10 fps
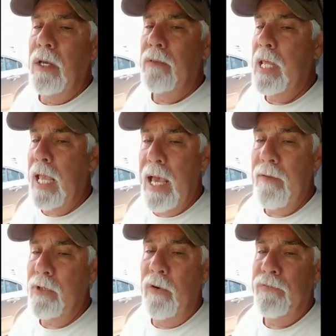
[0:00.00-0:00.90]
they
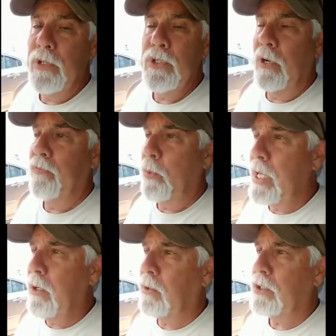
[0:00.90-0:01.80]
have no future. If we
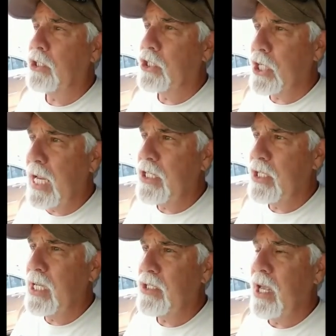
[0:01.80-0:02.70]
don't change
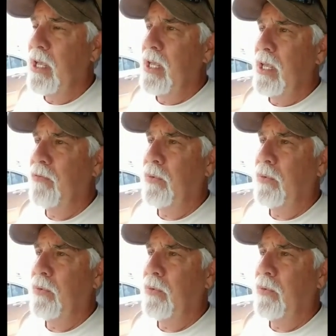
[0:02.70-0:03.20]
this, if